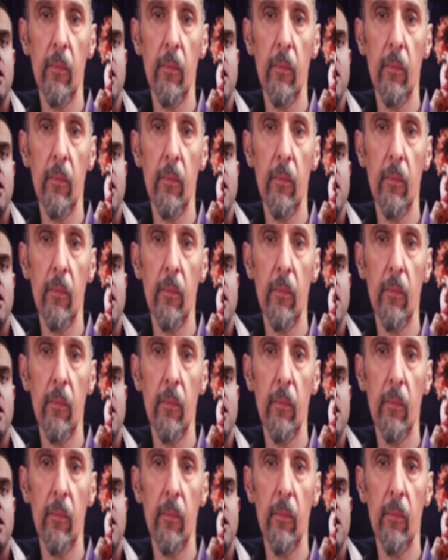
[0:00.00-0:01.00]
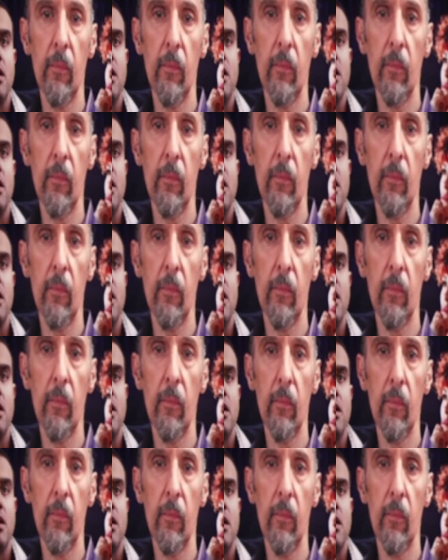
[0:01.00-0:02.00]

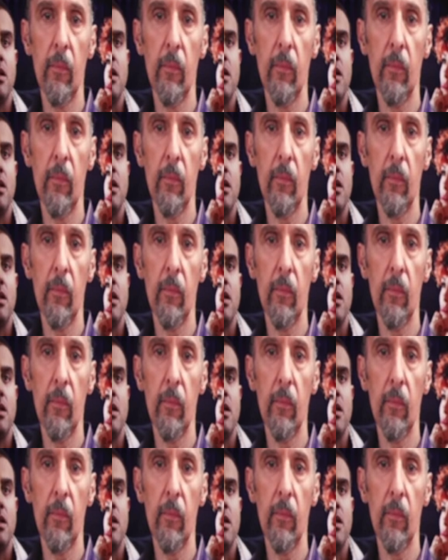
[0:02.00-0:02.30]
(not speaking)